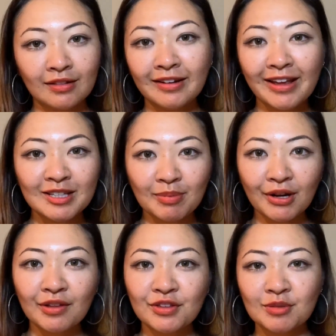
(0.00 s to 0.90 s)
The next
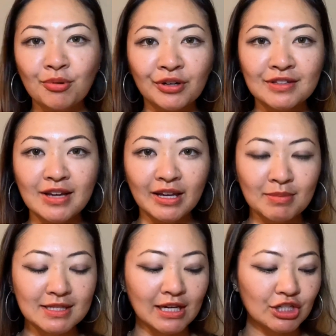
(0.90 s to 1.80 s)
part of the supporting
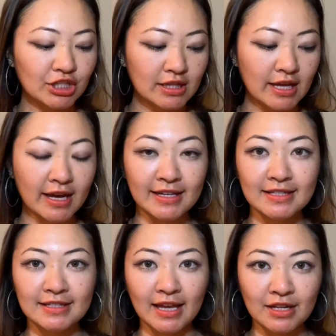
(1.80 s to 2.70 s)
documentation that I
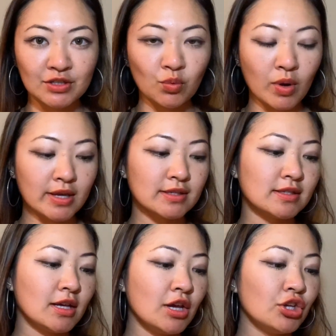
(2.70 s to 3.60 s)
sent
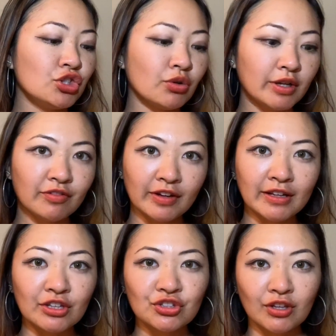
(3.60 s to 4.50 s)
was joint
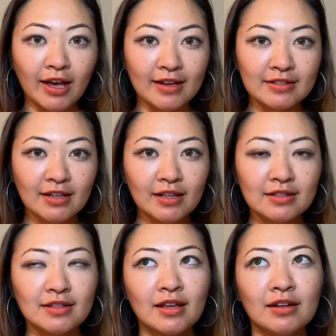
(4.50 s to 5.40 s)
financial
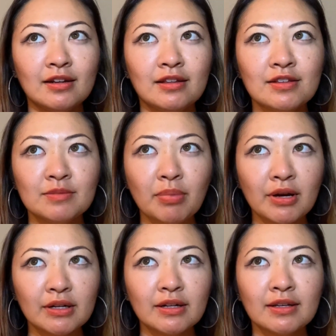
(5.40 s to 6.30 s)
assets, and this
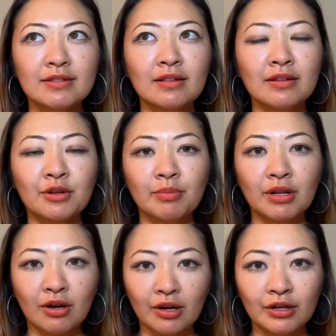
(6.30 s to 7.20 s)
part is a little
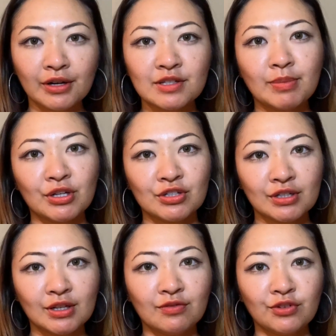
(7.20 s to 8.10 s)
bit harder,
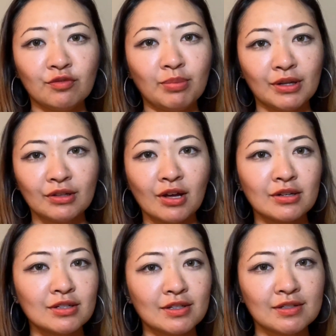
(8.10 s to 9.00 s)
especially if you've been
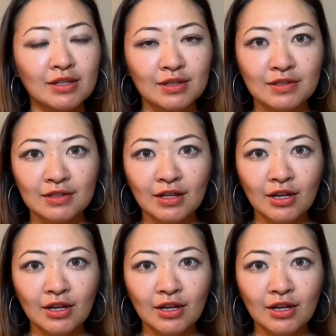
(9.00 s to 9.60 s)
long distance